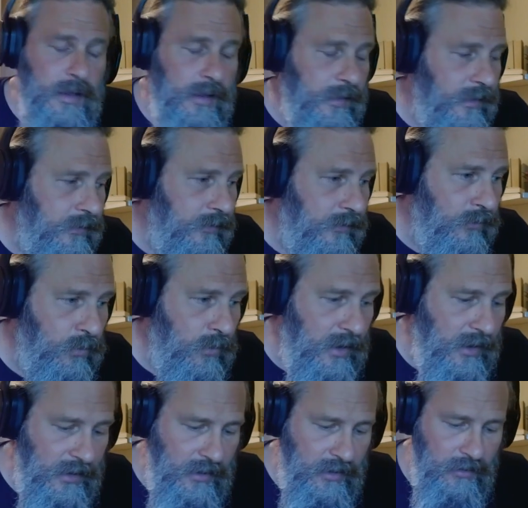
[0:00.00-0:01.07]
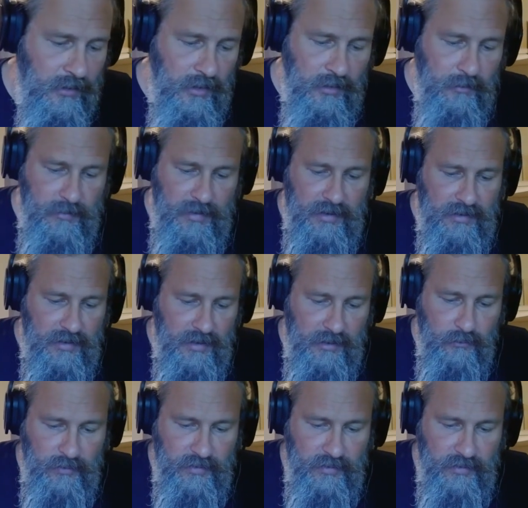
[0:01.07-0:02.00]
And this is why in magnetic